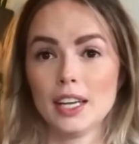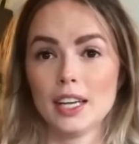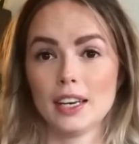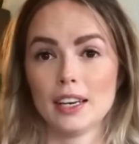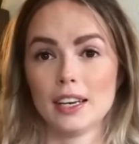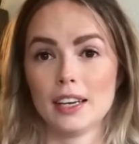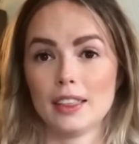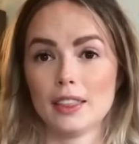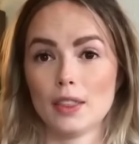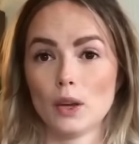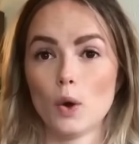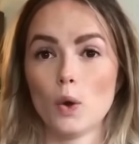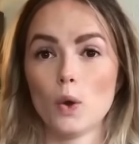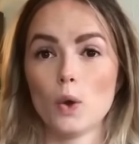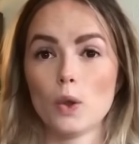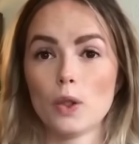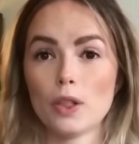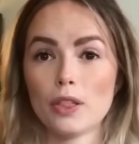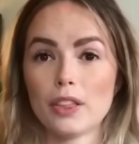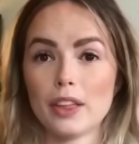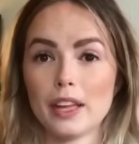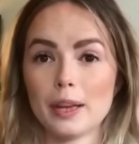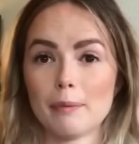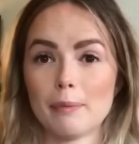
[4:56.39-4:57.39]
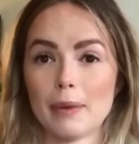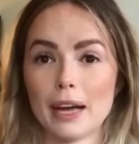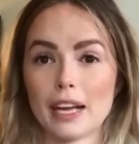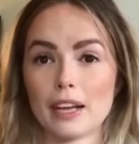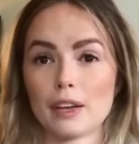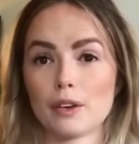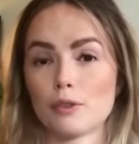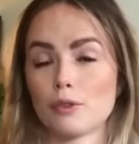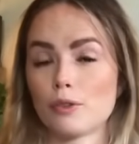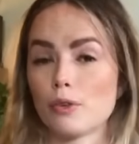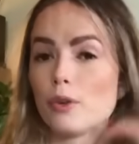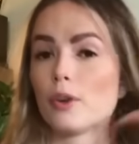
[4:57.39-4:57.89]
knit the whole thing back
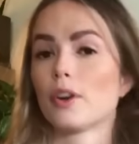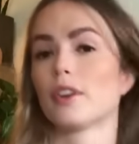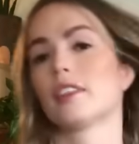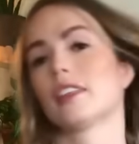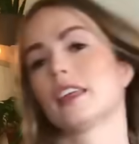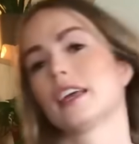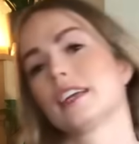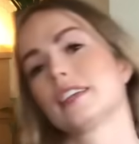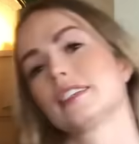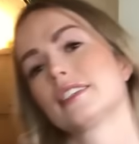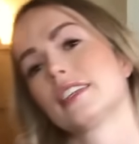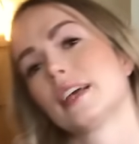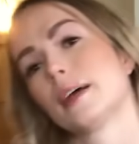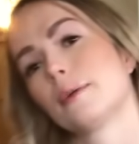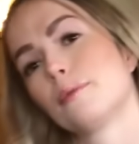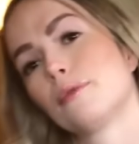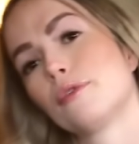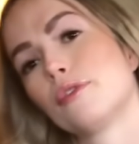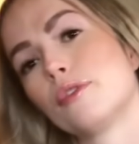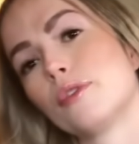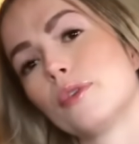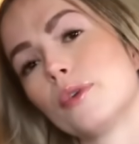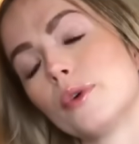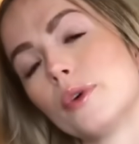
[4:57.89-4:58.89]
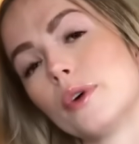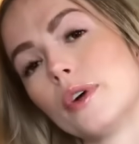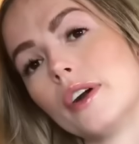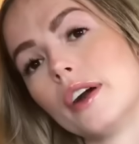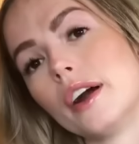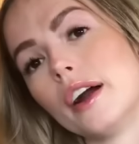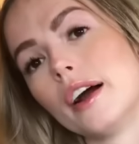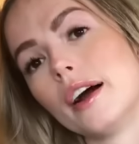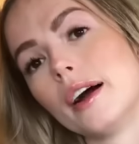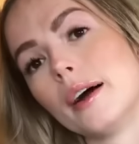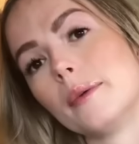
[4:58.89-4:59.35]
and forth, except for